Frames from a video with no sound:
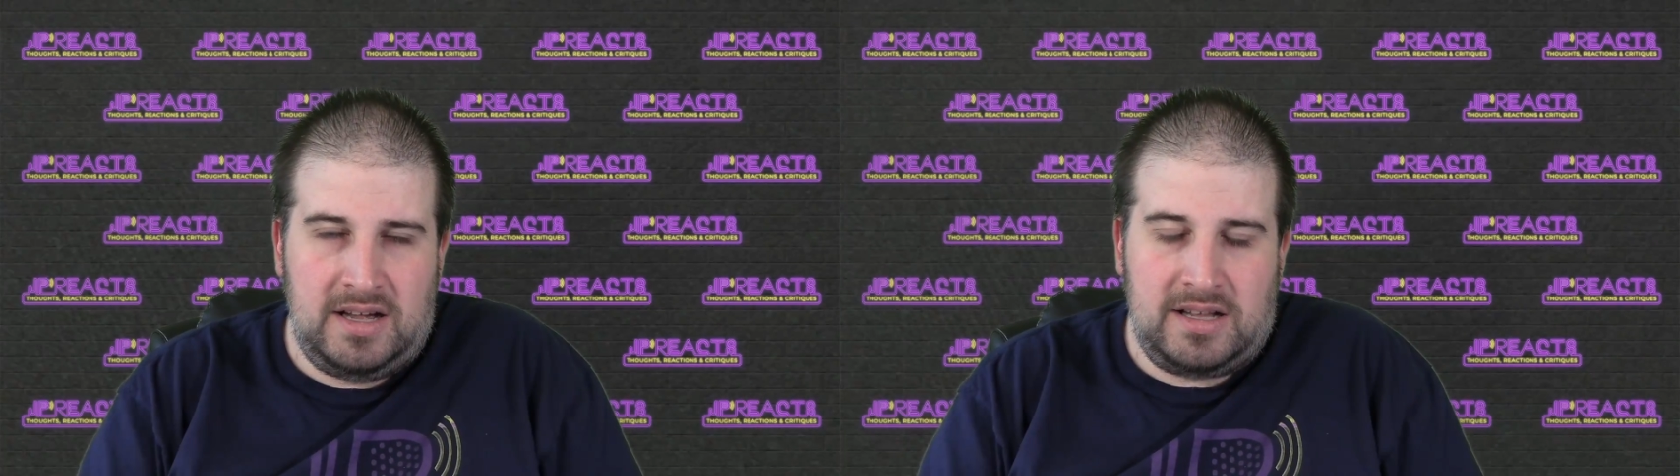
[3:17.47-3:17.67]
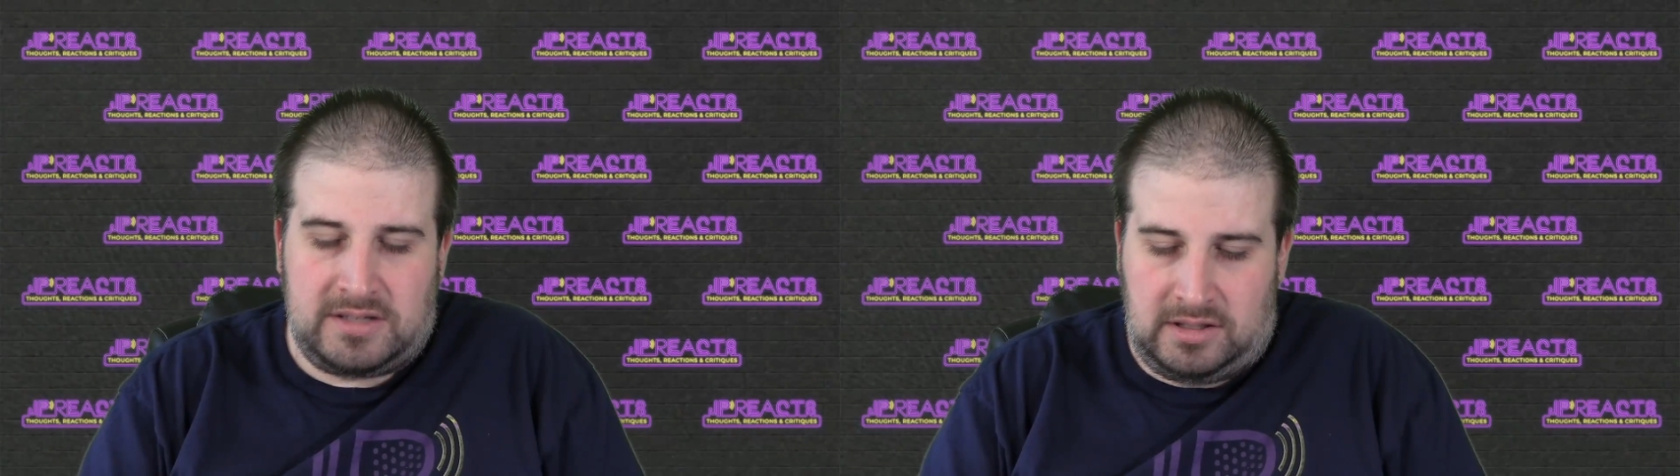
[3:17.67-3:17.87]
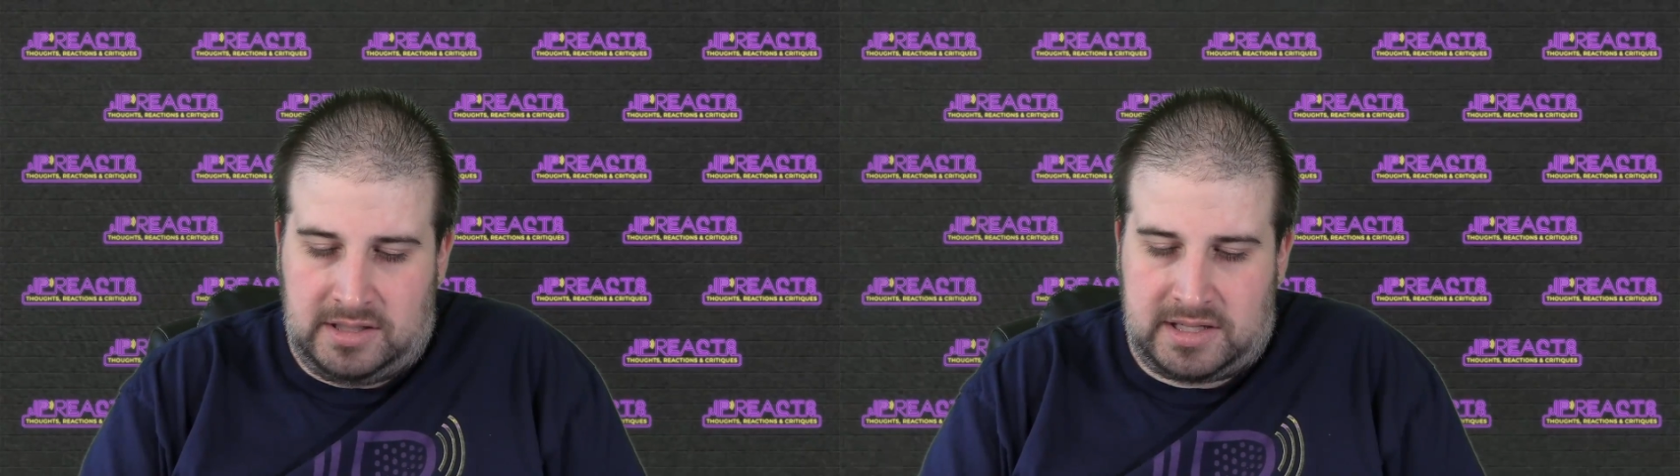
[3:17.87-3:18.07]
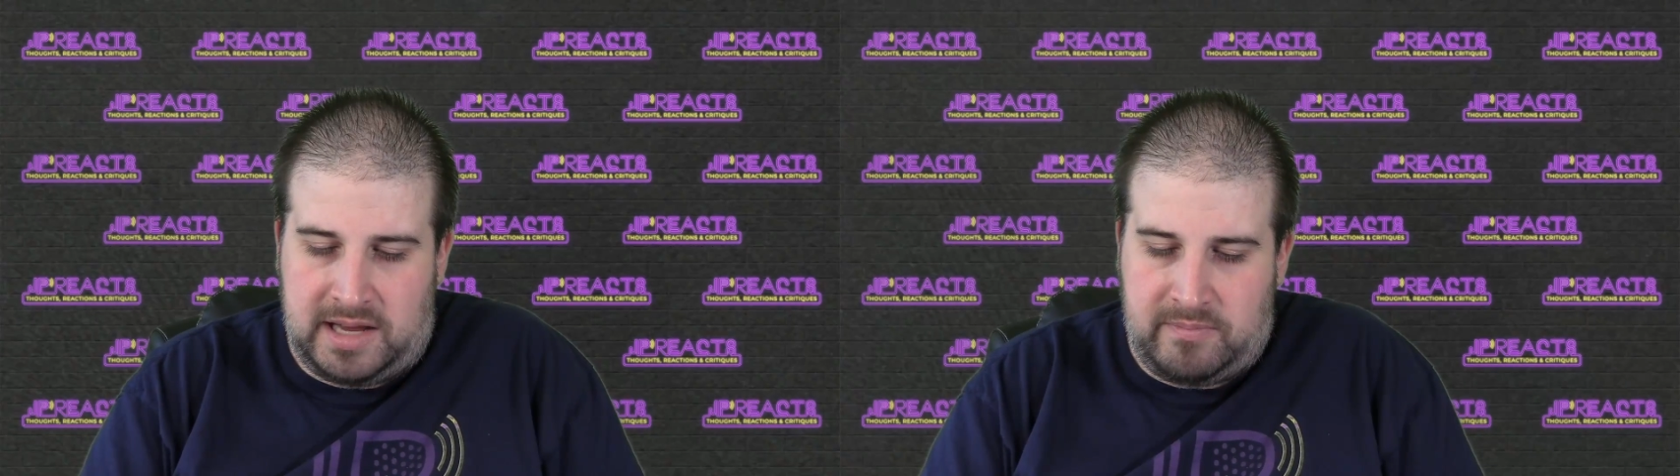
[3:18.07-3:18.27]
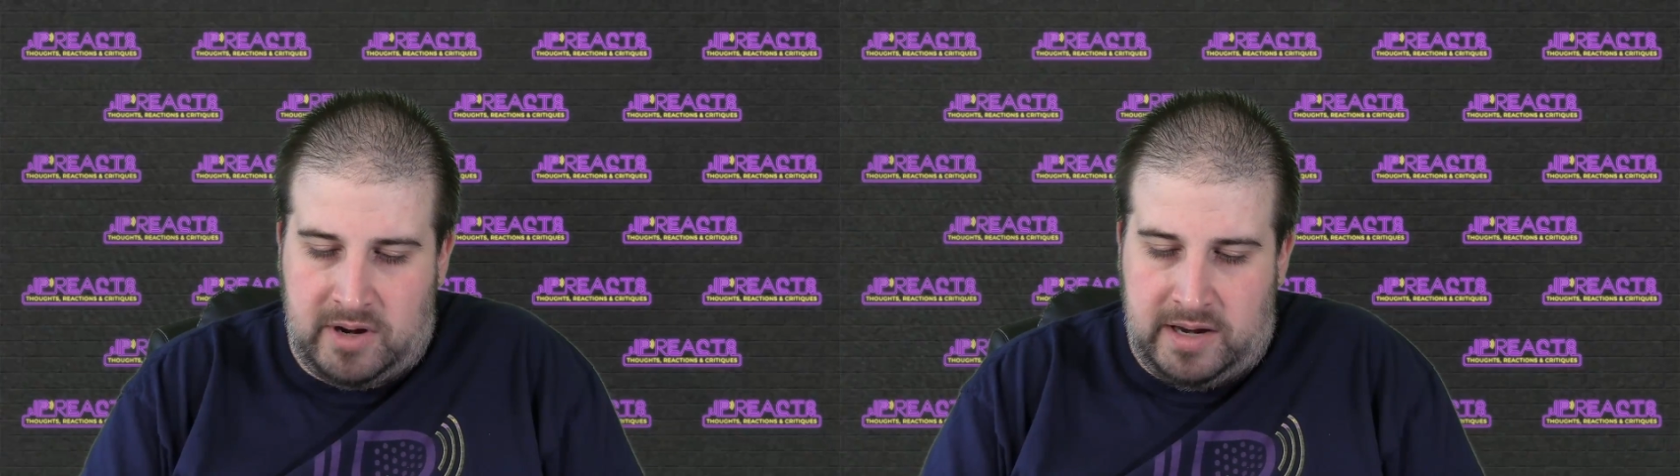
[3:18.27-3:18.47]
So let's
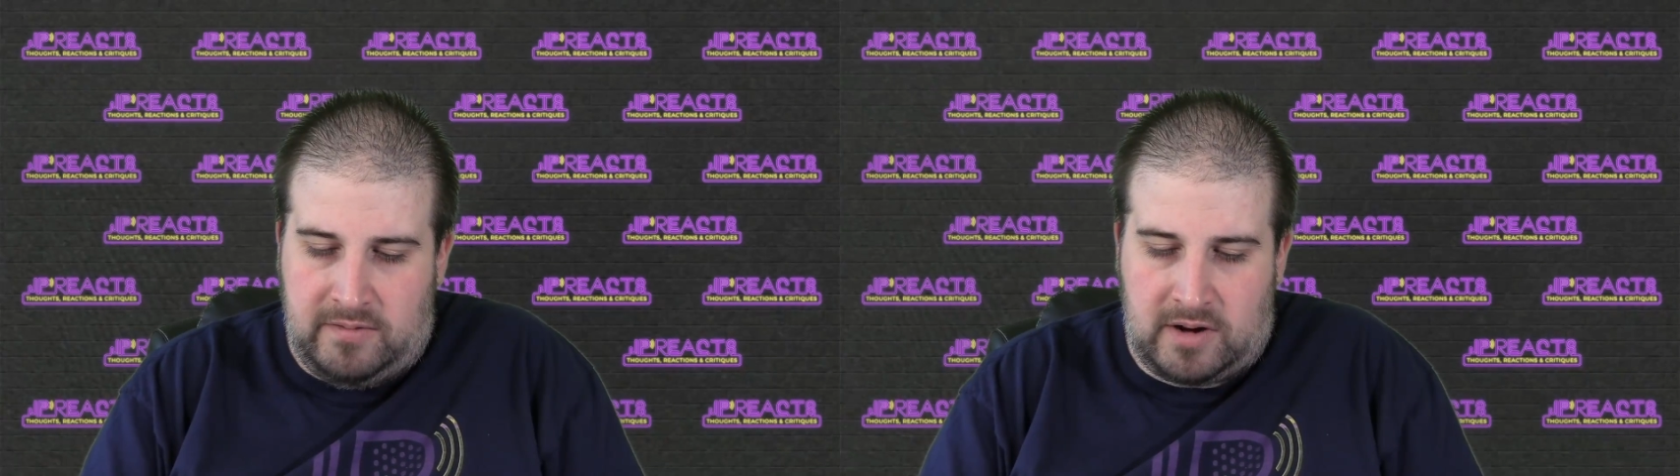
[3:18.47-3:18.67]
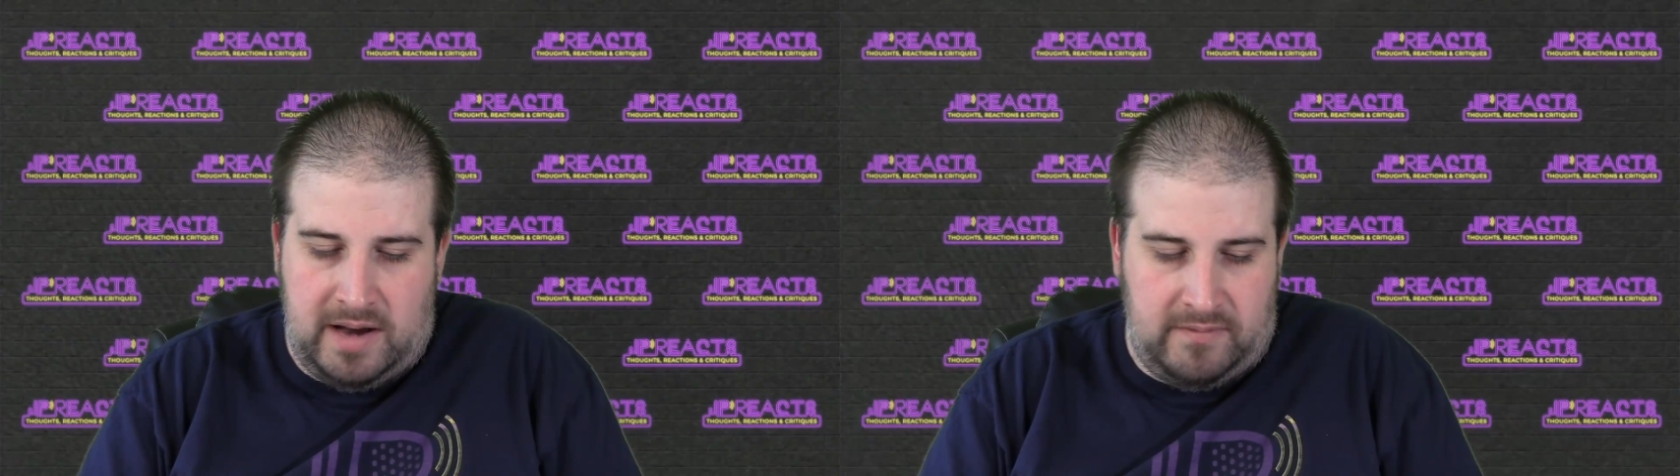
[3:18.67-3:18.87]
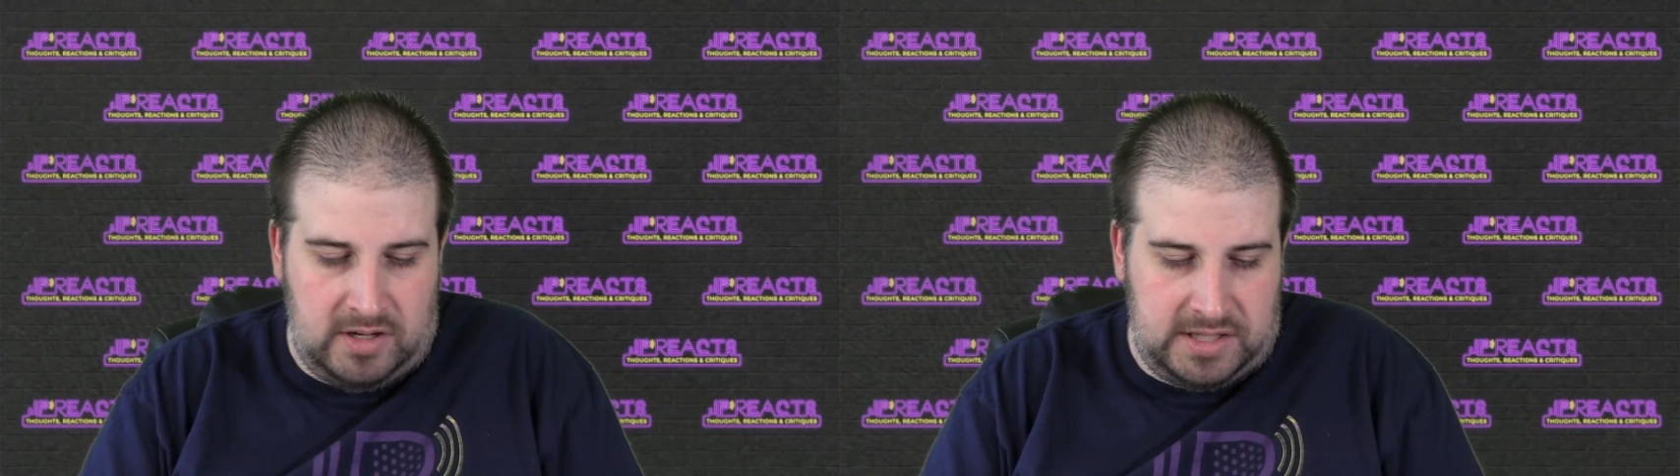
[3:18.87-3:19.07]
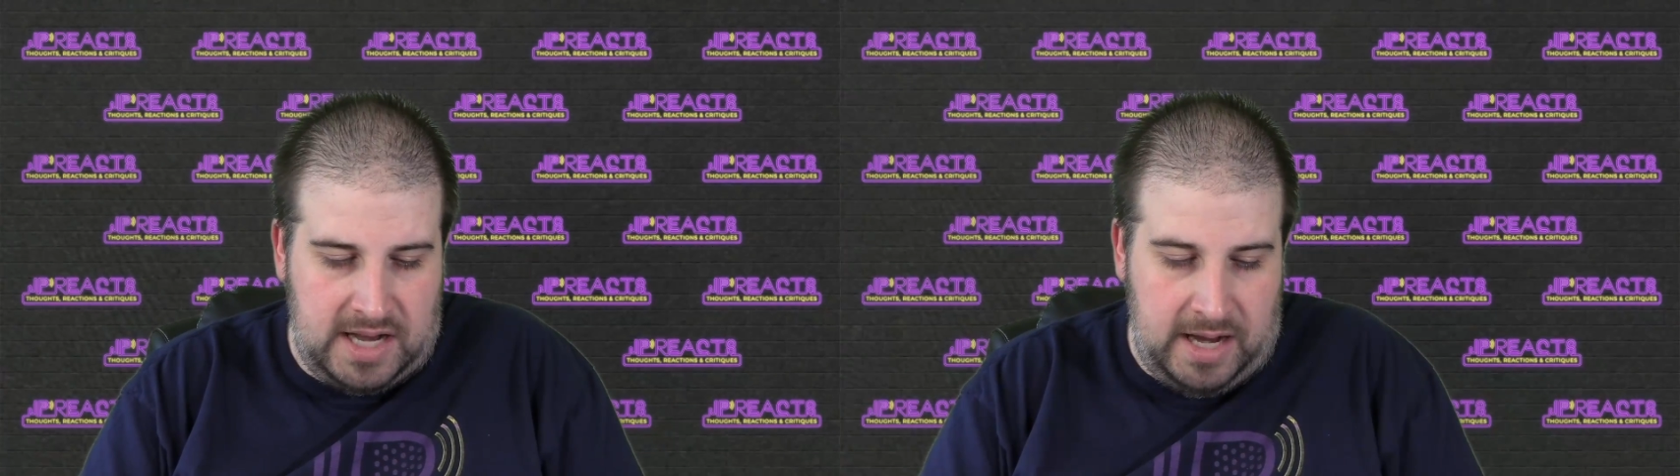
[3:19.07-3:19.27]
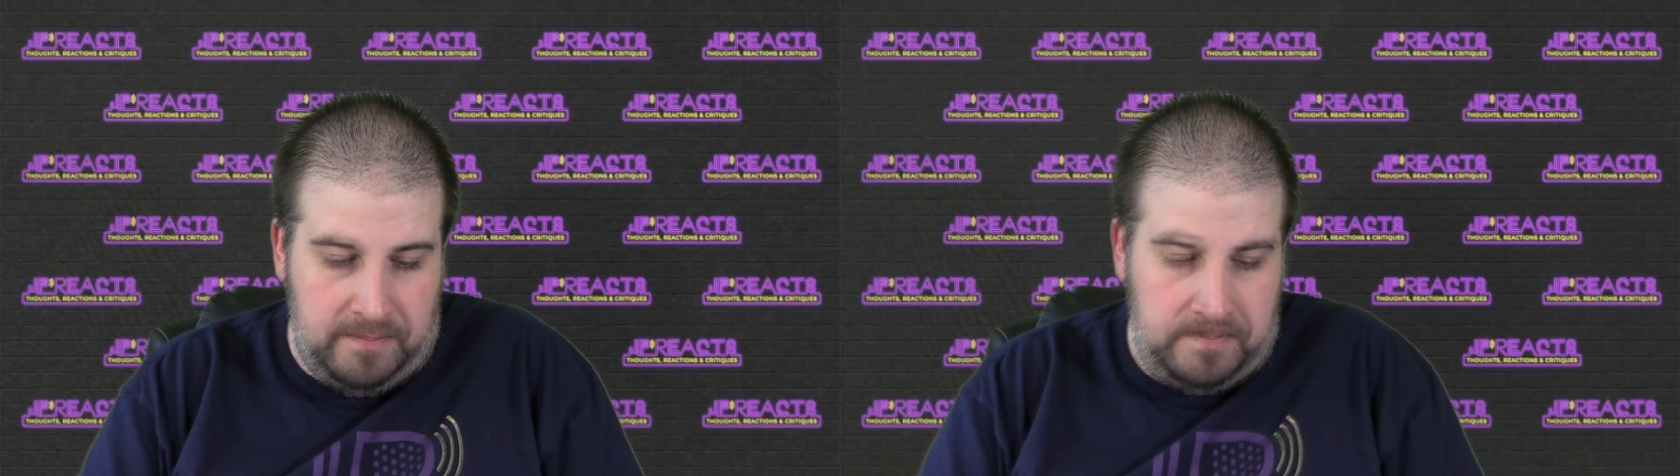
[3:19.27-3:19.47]
keep reading. We're on verse 9.